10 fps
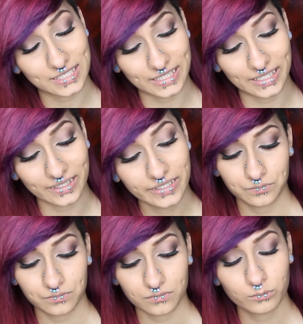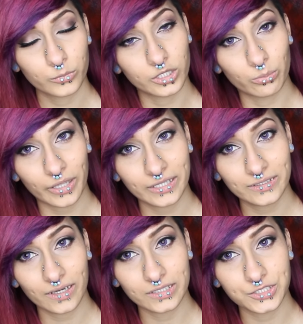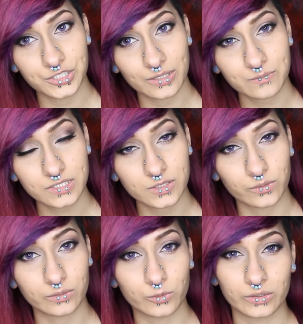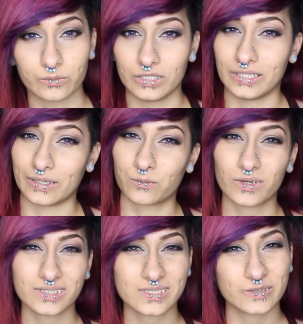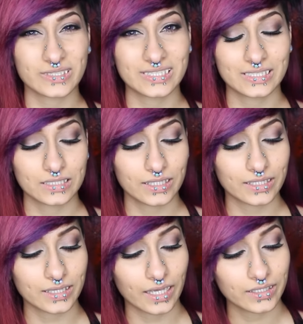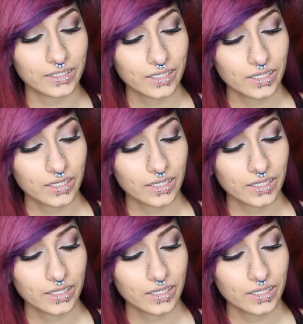the thing. Put a paint on the gems so it wouldn't really like rust or anything like that.